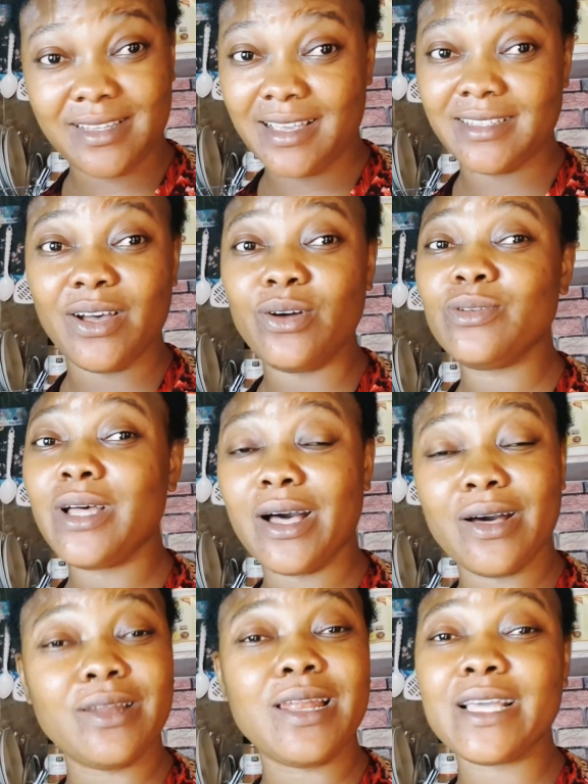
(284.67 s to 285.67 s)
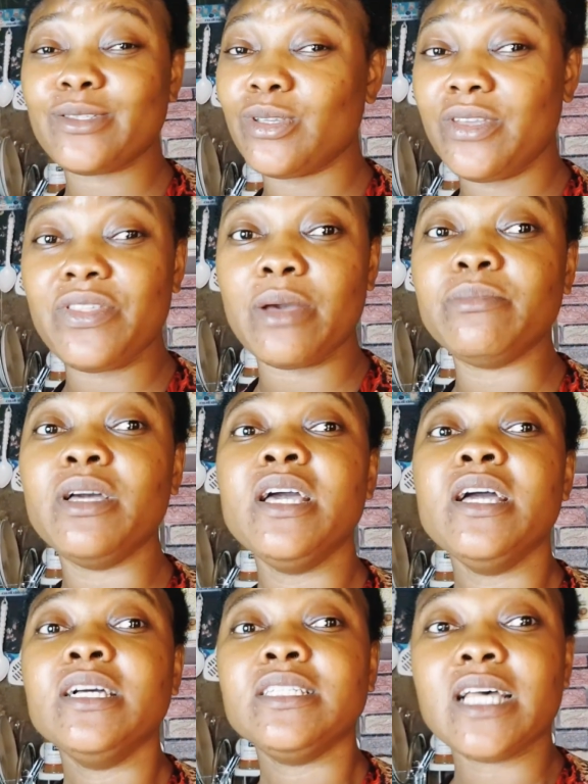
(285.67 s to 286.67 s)
Yes, I'll, I'll like to give them
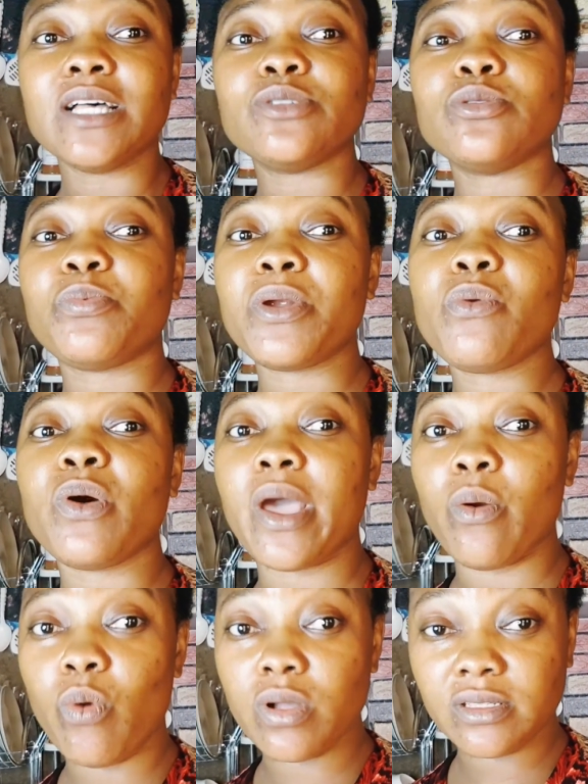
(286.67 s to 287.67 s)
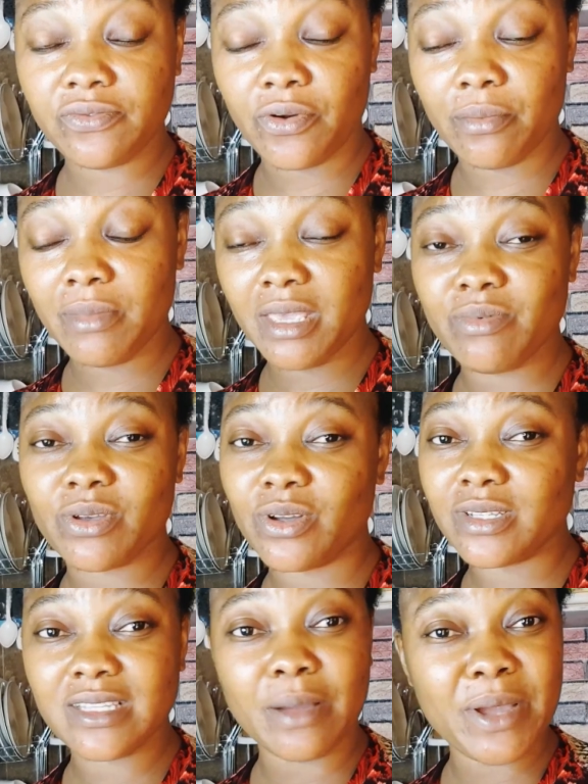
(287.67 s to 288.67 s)
chance to bring what I want for me,
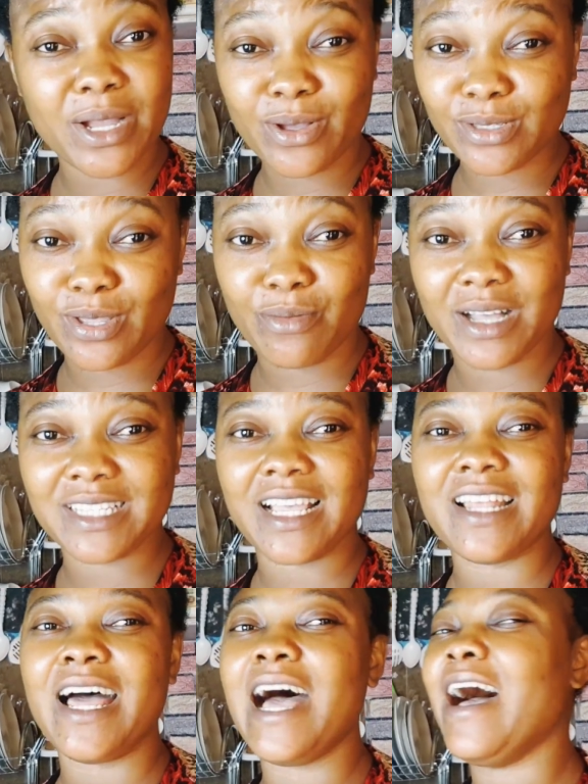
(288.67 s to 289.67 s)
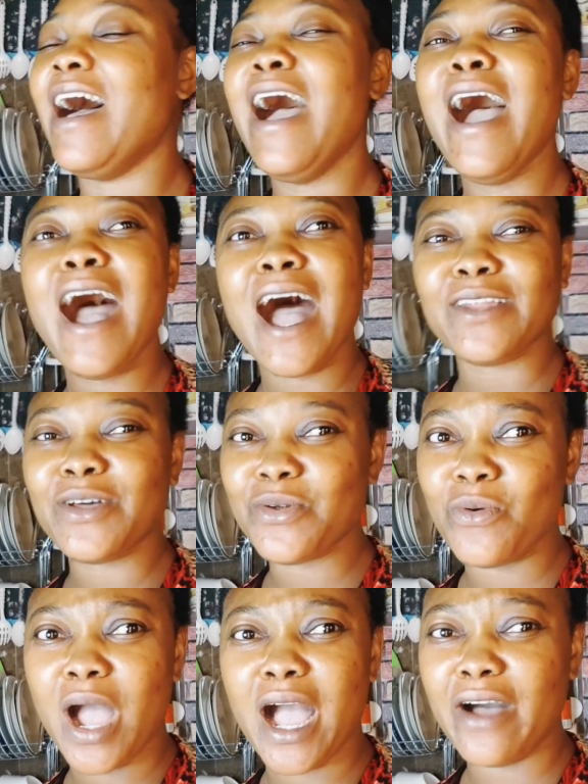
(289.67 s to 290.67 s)
because they are my customers, and I, I don't know
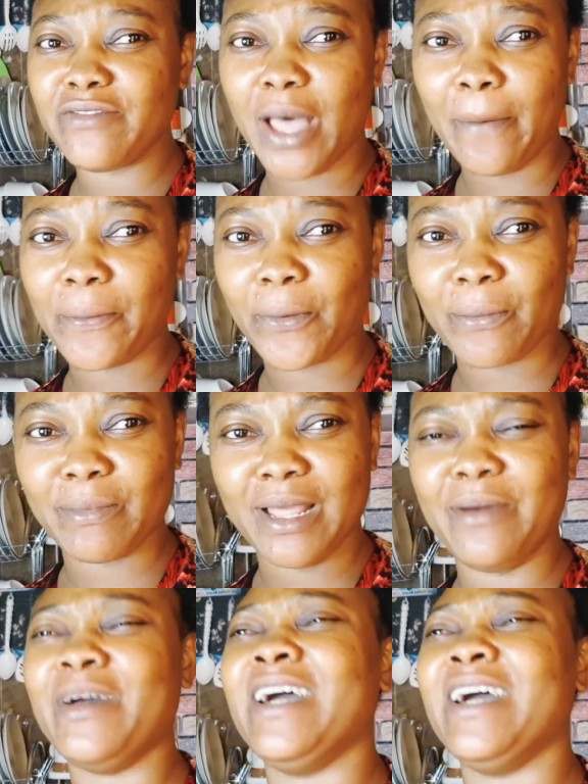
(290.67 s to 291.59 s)
why I have that problem.